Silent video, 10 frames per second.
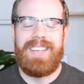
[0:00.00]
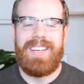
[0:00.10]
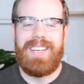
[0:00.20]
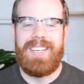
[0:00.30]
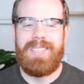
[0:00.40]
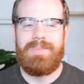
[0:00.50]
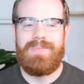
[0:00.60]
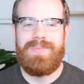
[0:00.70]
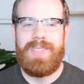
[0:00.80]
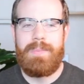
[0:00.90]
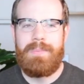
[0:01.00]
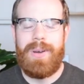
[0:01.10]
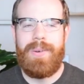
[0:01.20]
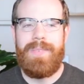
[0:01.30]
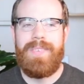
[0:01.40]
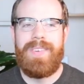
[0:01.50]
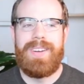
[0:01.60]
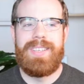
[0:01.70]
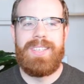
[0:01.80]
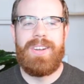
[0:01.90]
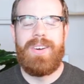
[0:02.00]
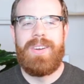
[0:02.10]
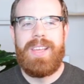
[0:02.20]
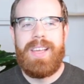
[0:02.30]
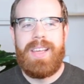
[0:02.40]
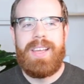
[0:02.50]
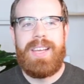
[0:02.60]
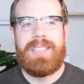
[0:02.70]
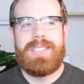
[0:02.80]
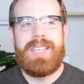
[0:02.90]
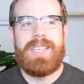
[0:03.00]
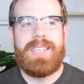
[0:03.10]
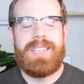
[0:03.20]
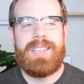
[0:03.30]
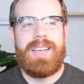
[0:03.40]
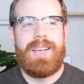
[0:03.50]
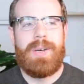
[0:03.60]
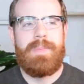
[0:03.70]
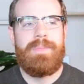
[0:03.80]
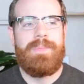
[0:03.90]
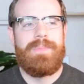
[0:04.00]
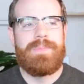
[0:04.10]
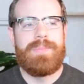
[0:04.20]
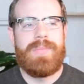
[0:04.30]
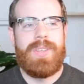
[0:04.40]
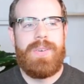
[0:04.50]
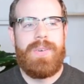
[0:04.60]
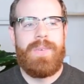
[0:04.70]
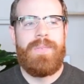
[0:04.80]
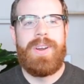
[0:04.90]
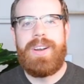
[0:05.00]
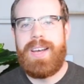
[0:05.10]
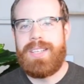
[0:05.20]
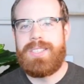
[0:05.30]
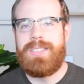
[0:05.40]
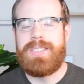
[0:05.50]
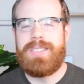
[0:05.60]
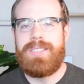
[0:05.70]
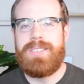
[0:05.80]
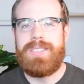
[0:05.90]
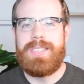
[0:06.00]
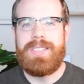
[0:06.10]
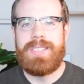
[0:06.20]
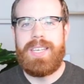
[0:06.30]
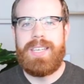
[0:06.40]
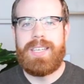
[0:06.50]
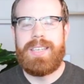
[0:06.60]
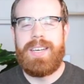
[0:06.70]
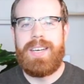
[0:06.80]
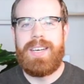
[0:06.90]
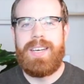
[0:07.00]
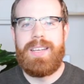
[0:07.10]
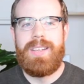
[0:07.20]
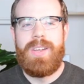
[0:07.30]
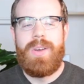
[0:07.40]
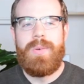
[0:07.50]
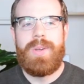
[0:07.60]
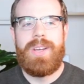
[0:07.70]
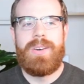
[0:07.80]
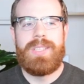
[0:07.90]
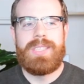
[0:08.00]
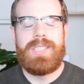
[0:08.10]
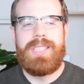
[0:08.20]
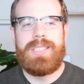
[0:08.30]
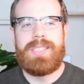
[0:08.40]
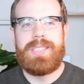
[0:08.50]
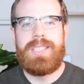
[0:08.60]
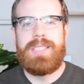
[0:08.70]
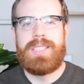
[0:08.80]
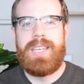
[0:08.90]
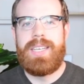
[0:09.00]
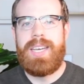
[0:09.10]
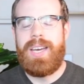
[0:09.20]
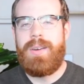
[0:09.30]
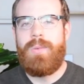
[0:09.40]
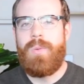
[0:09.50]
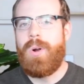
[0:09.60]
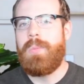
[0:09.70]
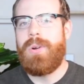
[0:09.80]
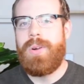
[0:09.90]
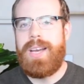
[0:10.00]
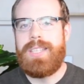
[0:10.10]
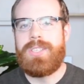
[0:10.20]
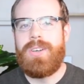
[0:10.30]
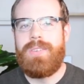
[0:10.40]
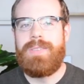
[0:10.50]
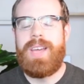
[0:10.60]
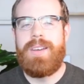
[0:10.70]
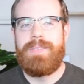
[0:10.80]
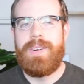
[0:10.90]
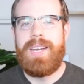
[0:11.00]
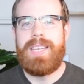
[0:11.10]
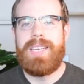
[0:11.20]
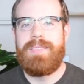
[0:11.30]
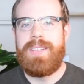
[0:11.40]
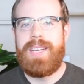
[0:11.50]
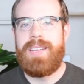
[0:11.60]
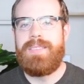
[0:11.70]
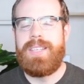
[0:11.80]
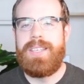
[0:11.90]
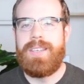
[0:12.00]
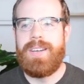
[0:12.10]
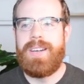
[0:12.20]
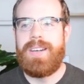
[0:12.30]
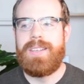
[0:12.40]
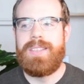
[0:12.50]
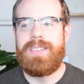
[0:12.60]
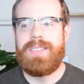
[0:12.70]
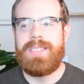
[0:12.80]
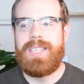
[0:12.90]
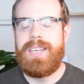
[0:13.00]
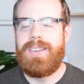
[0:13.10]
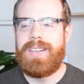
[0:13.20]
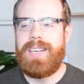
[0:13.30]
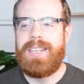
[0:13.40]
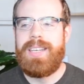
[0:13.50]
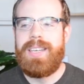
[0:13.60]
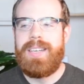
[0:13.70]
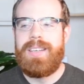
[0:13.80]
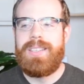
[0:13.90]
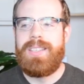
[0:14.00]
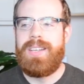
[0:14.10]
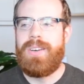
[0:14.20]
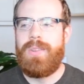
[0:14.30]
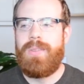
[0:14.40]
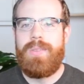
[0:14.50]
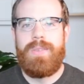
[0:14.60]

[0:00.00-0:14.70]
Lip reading: But, you know, it's like one analogy you can use is like, we know it's going to get warmer, right? So for any given day of the year, you could say, okay, you know,